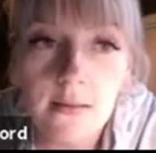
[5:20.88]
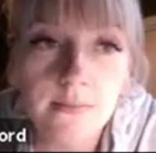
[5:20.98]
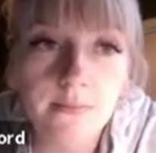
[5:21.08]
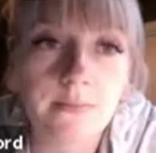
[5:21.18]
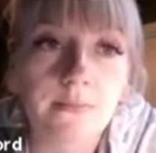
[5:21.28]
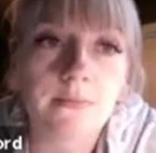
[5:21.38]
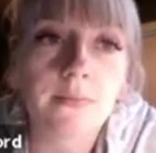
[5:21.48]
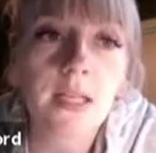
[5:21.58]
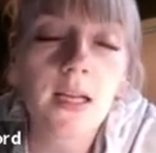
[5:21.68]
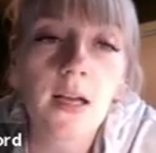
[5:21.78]

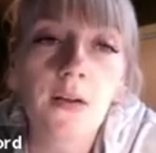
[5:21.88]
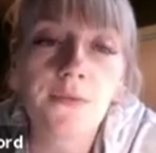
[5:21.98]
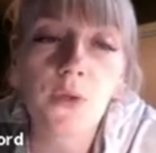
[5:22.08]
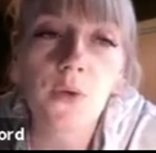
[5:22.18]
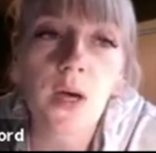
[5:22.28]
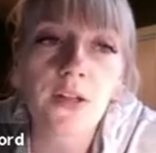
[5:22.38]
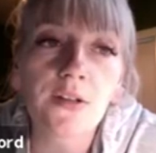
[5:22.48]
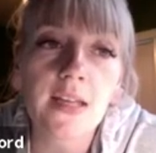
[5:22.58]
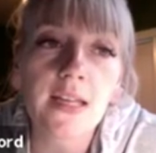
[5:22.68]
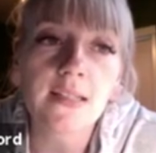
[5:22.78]
A few other
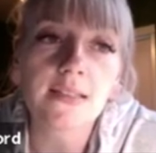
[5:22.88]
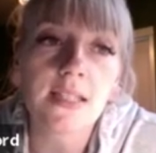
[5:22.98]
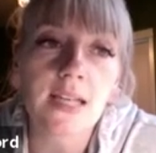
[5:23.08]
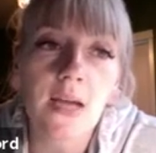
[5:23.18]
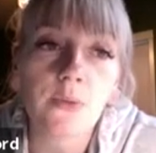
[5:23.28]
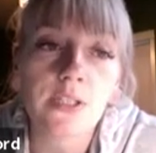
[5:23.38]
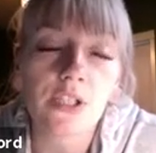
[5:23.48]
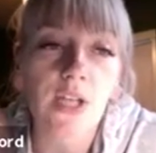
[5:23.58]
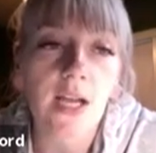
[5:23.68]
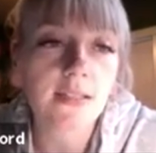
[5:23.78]
things that I would
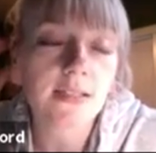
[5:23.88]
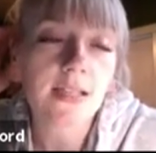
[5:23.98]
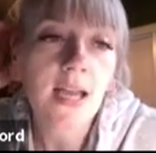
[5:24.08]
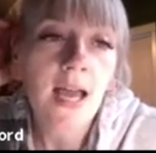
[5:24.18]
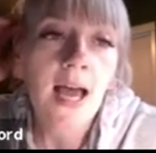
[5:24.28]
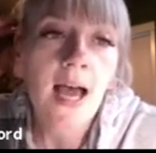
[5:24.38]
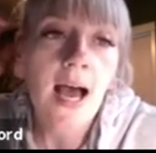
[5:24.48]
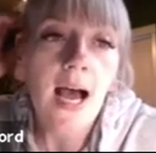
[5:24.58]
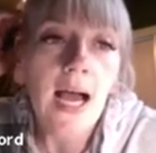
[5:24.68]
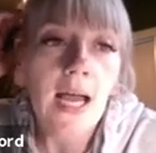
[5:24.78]
suggest,
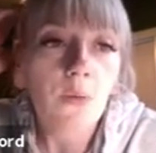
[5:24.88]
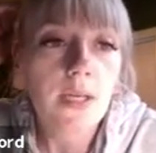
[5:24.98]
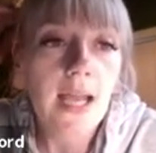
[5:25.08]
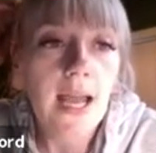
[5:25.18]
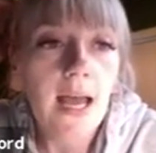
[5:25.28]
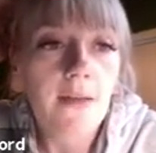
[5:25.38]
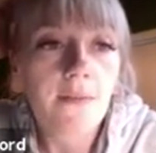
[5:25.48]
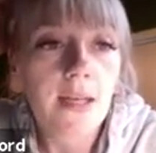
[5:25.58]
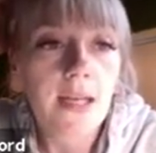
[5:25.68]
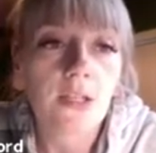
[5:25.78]
I would have
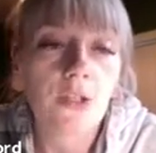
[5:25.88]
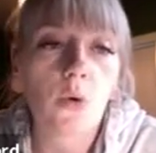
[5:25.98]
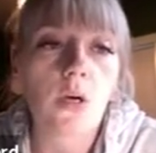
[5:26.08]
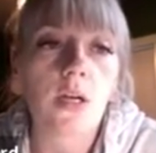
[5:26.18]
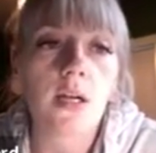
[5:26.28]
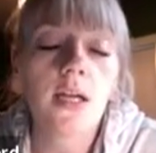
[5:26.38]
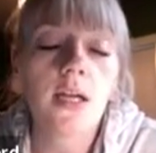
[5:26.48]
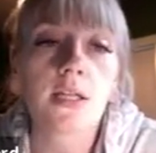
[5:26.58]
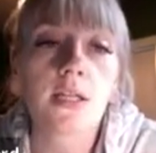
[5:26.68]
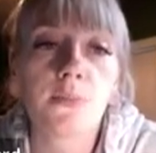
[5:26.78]
your
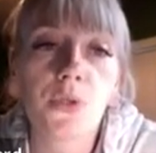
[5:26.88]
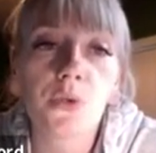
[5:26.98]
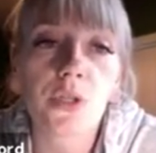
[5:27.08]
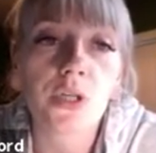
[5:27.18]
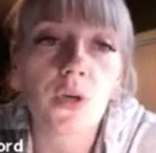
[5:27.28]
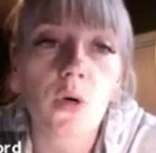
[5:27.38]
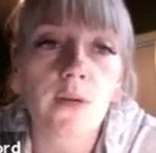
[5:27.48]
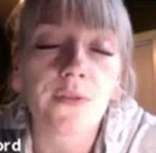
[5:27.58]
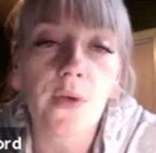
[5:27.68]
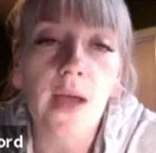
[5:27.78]
computer, or
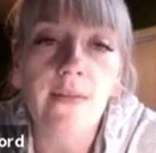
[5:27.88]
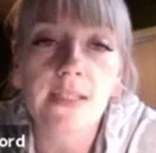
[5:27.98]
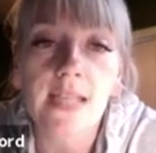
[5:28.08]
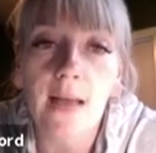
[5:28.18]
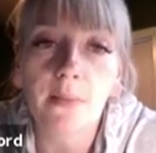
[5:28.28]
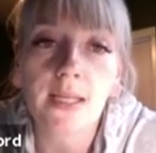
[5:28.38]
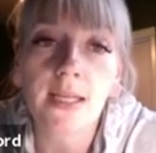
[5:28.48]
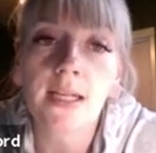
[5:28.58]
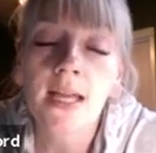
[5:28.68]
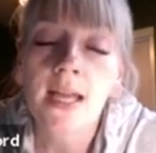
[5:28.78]
if you have a
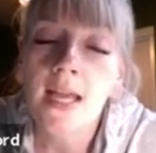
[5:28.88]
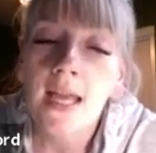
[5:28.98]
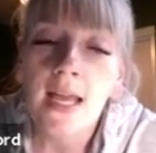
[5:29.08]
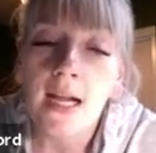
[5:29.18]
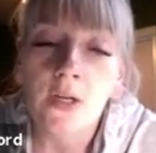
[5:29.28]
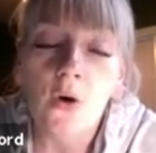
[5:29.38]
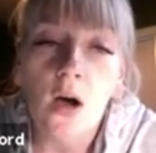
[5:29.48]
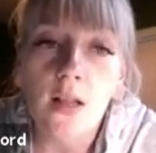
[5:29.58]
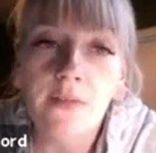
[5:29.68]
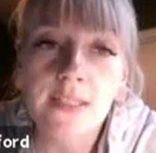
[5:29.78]
tablet, and I know
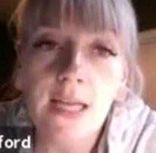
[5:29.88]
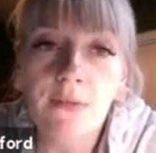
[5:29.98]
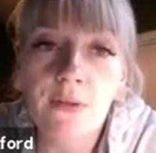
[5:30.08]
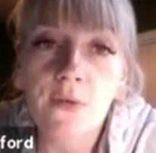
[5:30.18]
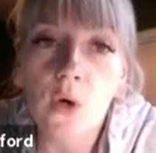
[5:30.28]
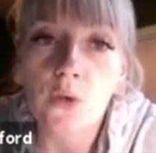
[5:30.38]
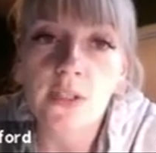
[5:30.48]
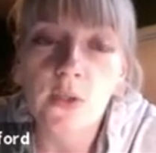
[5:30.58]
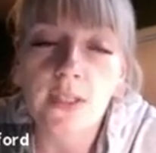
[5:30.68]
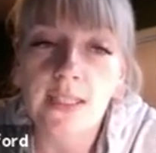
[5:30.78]
all of us have a phone,
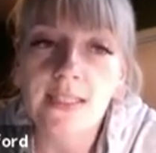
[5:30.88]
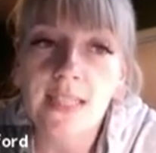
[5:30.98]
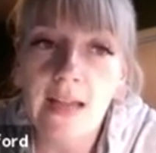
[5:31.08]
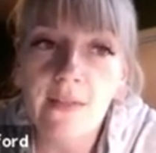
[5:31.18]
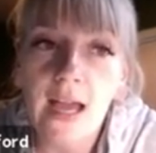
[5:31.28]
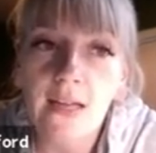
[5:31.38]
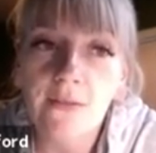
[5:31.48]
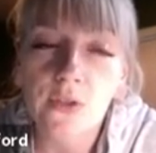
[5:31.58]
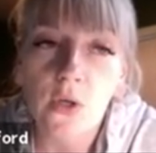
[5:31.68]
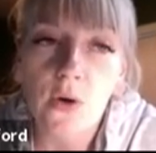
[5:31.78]
so at least have that if
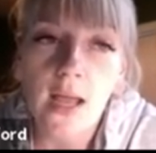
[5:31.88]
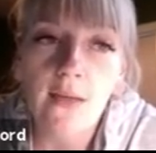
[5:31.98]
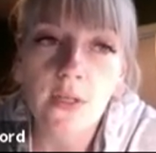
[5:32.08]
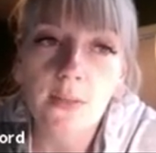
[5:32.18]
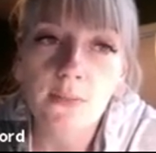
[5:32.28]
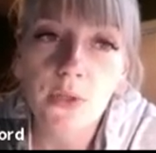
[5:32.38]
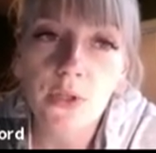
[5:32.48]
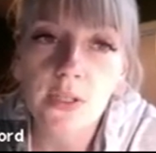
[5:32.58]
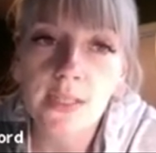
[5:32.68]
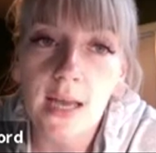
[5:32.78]
you don't have a
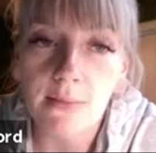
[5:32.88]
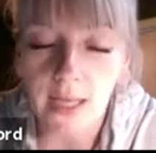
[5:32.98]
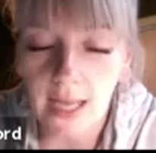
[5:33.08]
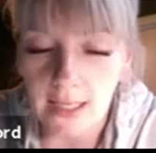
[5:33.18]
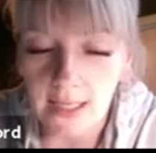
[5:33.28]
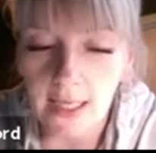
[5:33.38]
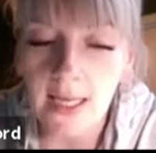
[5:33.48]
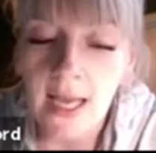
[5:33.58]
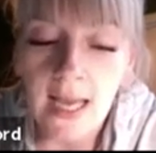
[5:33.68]
computer or tablet handy.